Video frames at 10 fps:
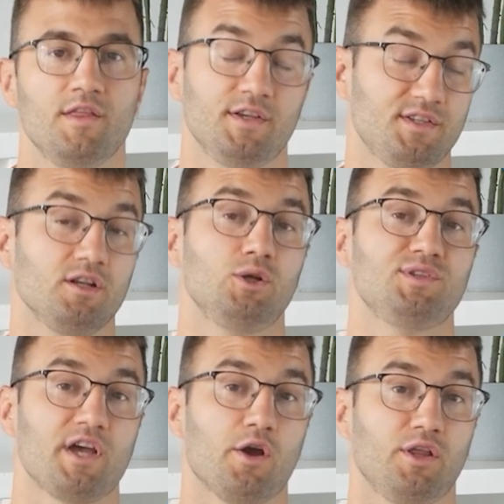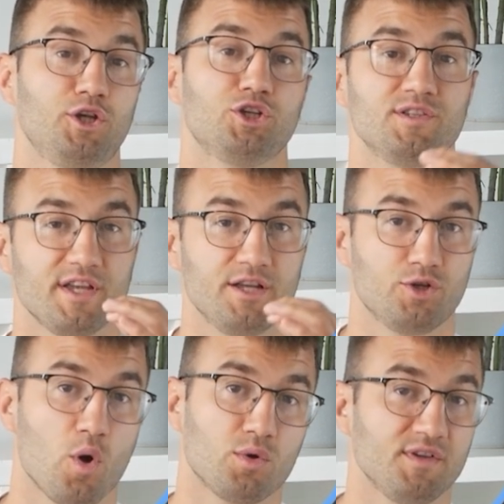This includes calculations and
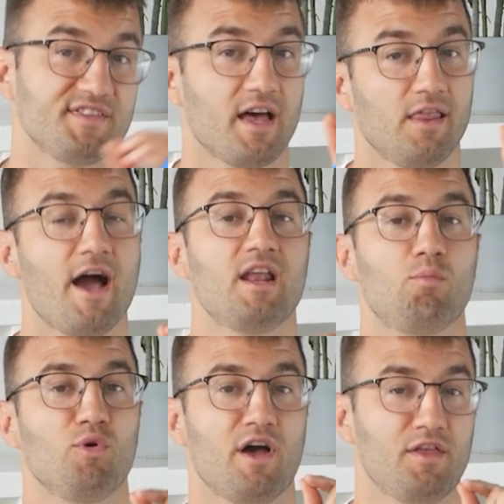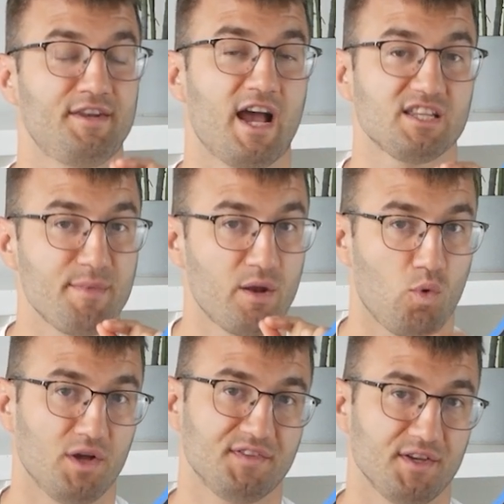totals that line up with how the tax man
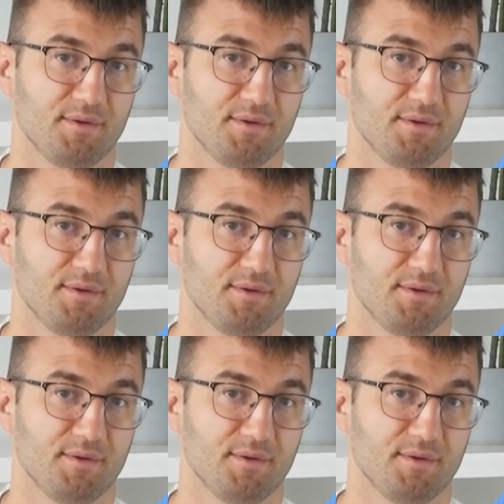wants